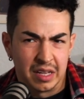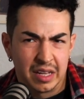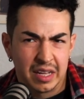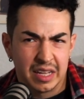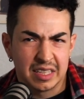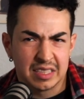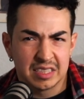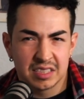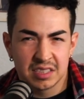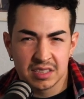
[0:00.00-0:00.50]

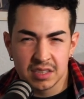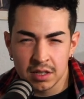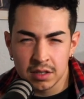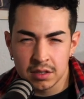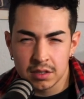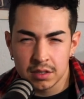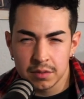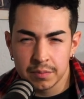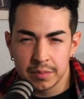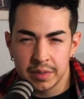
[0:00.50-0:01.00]
it
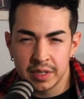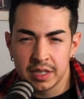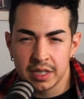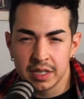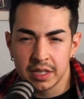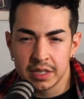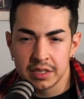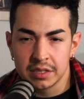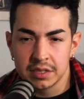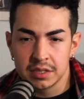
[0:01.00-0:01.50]
sucked
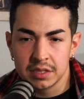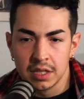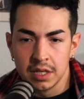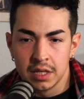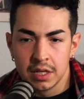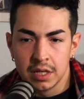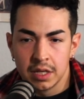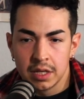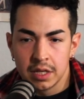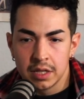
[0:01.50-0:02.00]
because
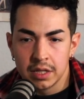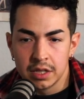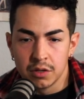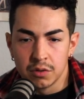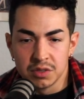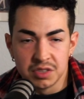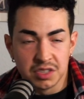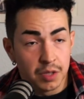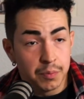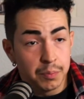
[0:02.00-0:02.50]
there were
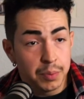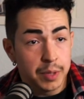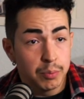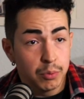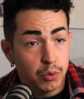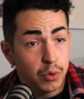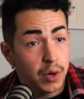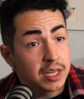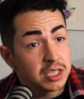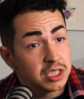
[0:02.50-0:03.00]
some people
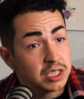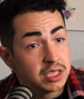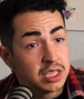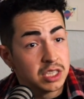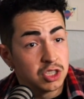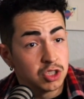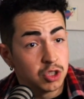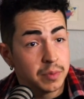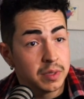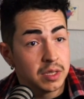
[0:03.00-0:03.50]
who actually did
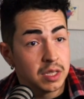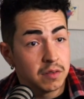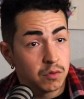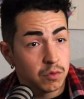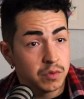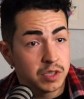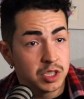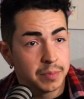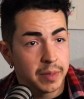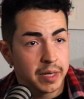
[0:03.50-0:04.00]
show me love and
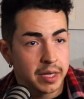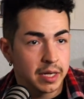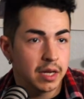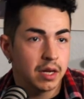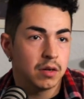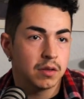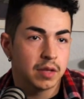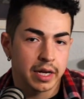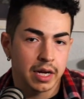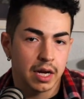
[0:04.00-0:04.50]
reach back
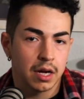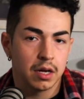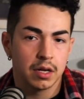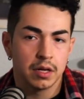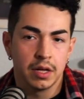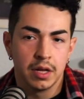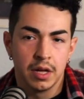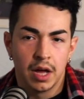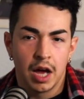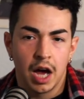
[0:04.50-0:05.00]
out. Like I,
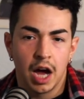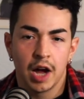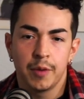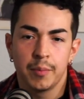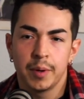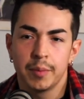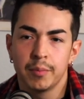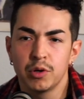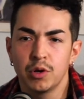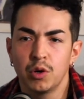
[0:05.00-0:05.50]
I
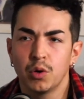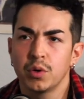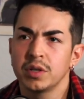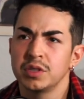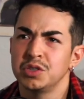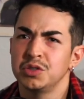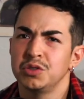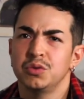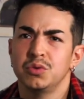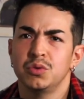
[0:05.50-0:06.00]
remember going
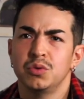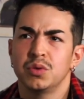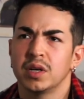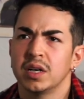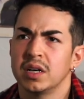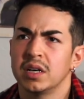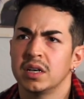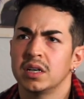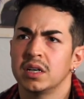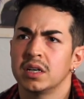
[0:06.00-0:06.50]
to
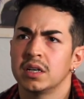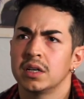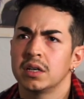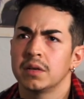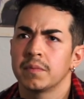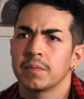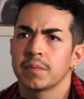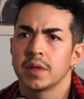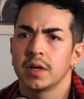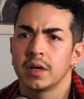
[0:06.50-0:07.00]
uh,
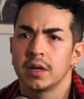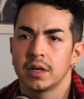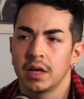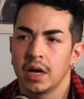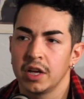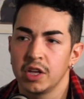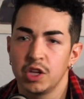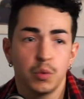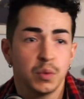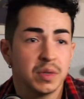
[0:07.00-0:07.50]
a,
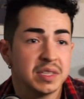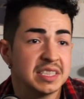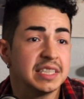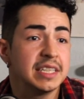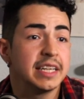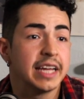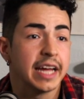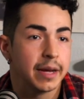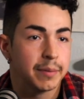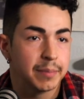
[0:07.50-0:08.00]
a, UNT
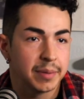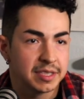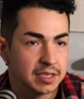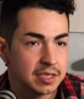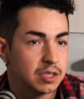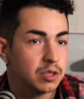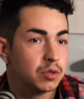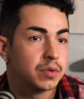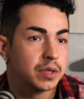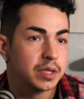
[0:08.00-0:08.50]
camp at
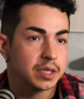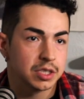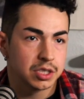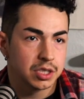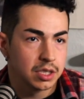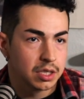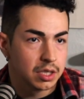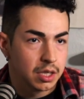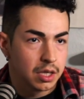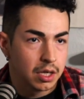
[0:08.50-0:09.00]
Cedar Ridge,
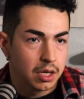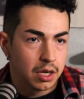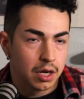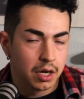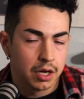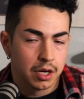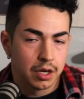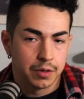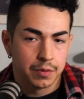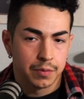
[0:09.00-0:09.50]
mm-hmm.
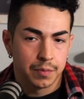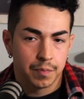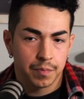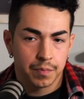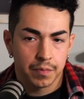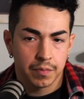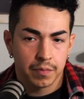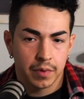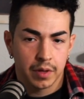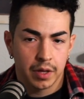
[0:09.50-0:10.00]
um,
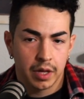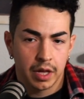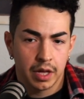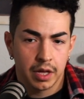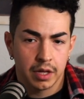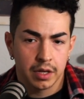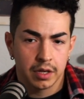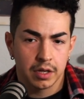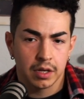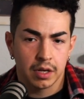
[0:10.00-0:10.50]

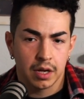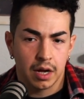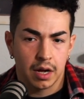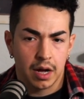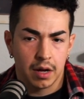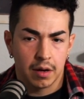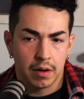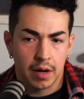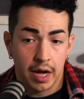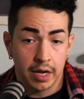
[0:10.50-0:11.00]
and
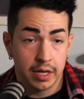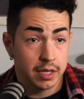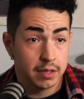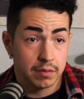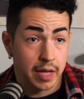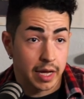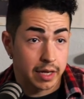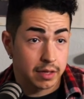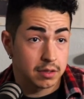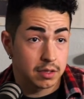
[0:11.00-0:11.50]
I did
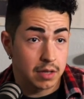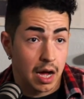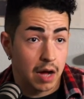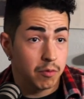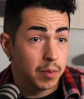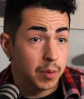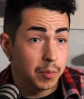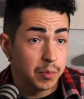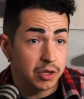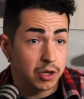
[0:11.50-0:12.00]
like I
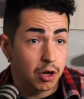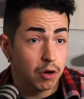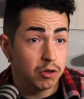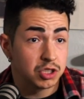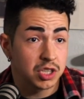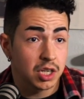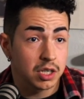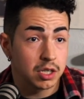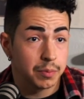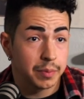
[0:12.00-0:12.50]
remember the coach
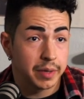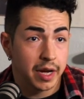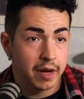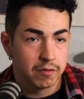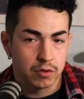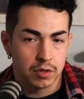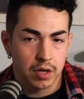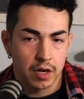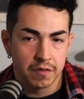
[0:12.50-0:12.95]
talking to me after, and